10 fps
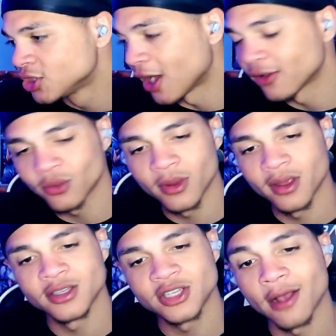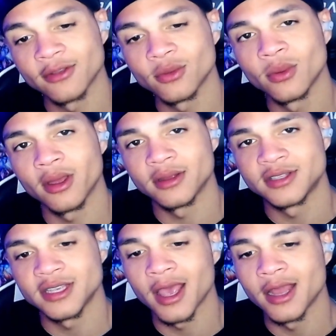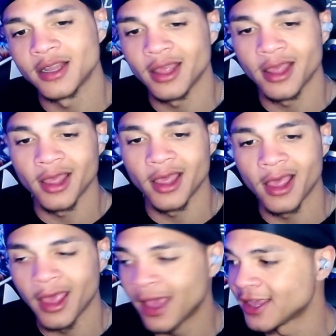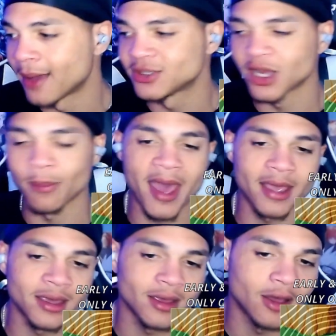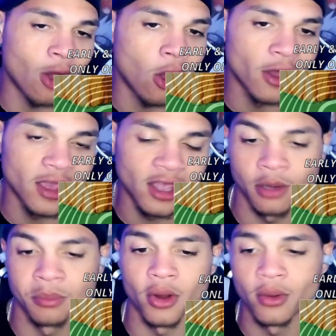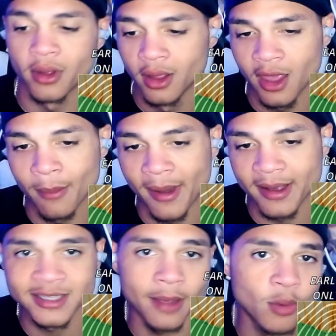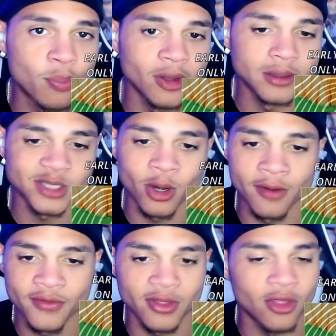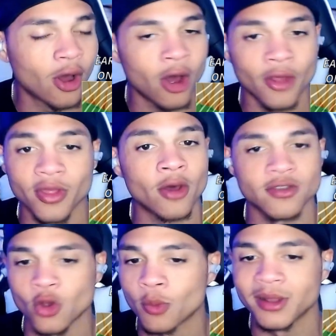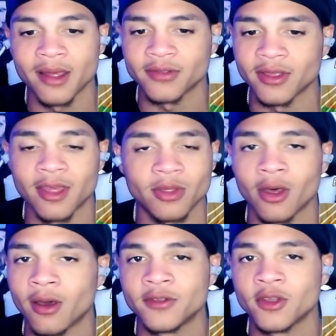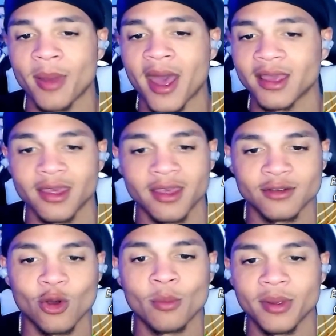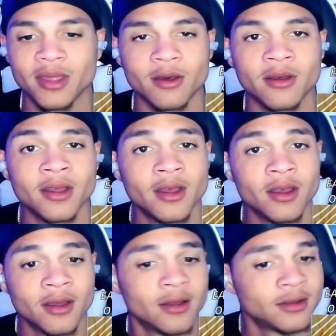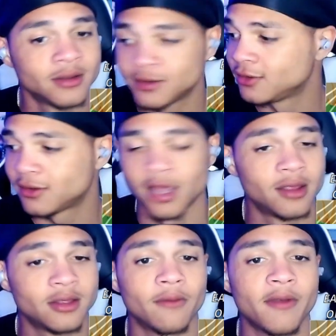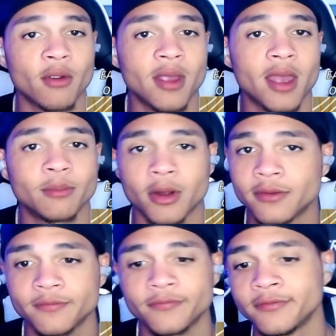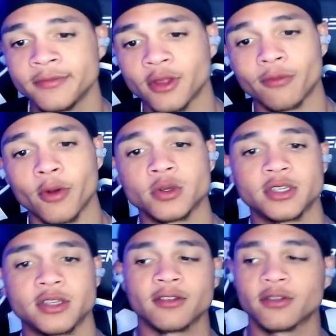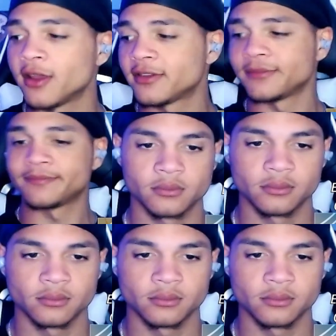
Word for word: Chaozu, Chaozu, Tien, and Yamcha pack all hating, bro. And by the time you pull up to Earth, all all that's gonna be left of the of their pack is gonna be the the very end, bro. The roach. This is crazy. Bro,